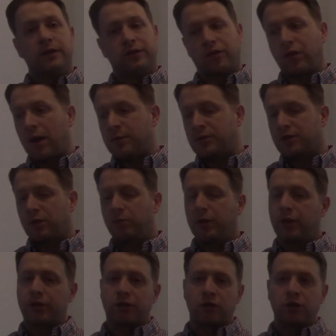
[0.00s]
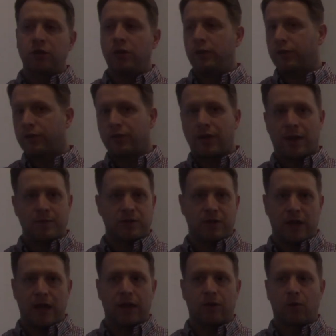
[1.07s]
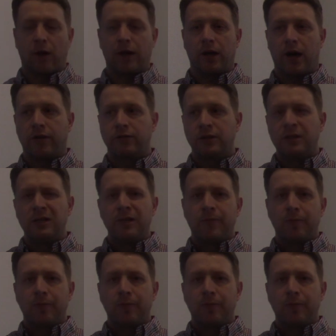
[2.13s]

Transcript: this is how much they're billing you, this is how much they had to write off.